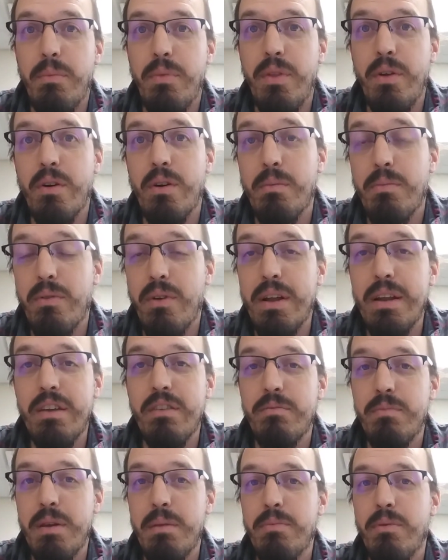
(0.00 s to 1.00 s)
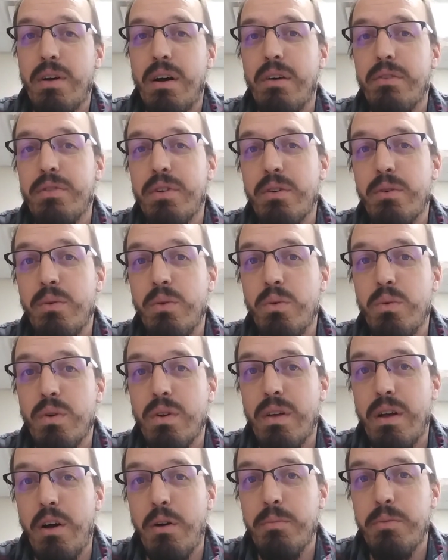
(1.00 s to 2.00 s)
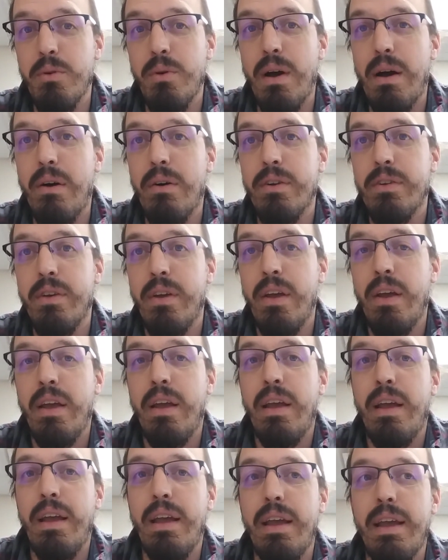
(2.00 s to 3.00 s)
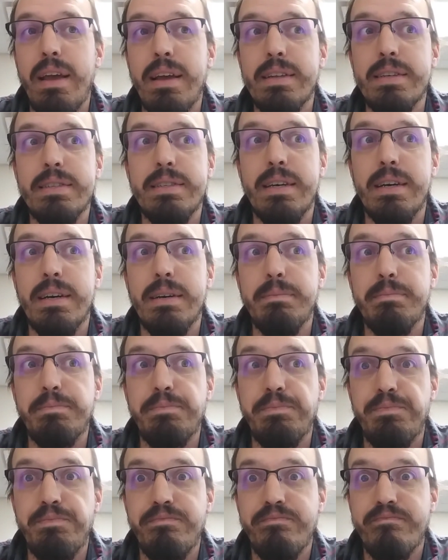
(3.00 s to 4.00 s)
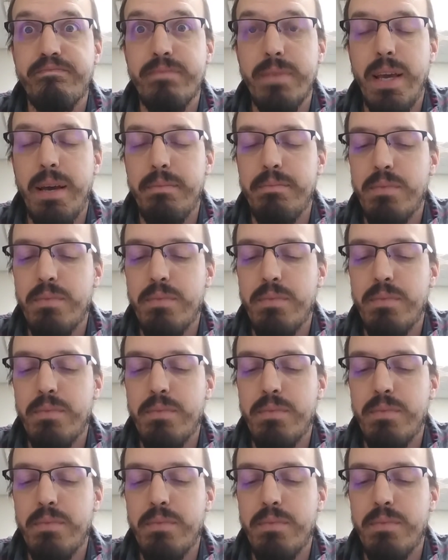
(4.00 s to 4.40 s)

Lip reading: There are plenty of people out there who will help you out, and yeah.